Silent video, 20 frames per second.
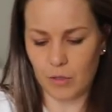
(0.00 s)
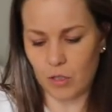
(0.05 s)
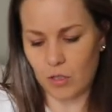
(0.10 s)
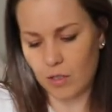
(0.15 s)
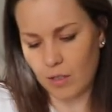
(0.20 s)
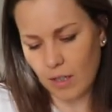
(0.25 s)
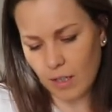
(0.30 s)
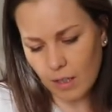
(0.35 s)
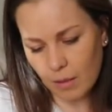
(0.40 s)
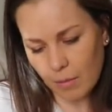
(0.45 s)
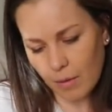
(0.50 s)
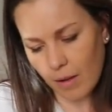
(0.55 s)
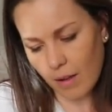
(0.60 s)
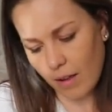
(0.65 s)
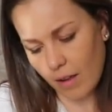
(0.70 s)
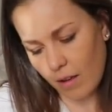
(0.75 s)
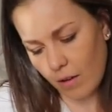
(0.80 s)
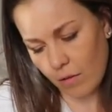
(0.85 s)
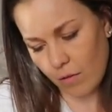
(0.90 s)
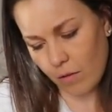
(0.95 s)
just get them
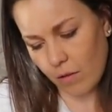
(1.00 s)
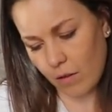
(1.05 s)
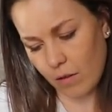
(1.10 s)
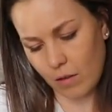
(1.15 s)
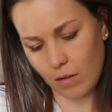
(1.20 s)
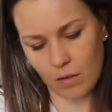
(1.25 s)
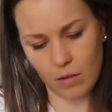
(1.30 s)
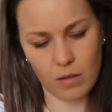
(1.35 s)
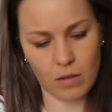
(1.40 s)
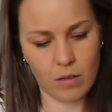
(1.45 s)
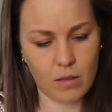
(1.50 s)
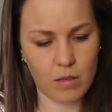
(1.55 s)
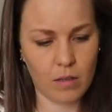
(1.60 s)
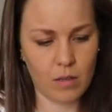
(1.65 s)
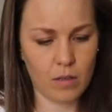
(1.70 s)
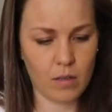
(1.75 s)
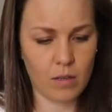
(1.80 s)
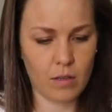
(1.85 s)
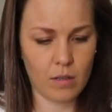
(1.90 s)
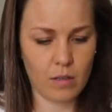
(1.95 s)
out.
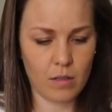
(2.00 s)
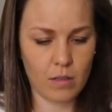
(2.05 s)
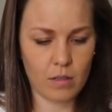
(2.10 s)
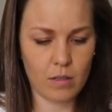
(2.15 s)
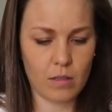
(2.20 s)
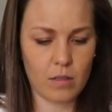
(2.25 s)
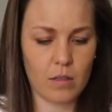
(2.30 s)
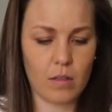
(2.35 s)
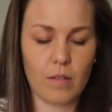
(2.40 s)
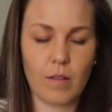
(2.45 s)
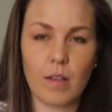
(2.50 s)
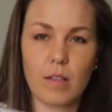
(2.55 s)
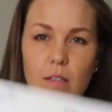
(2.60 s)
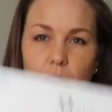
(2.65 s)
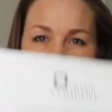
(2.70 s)
So there's the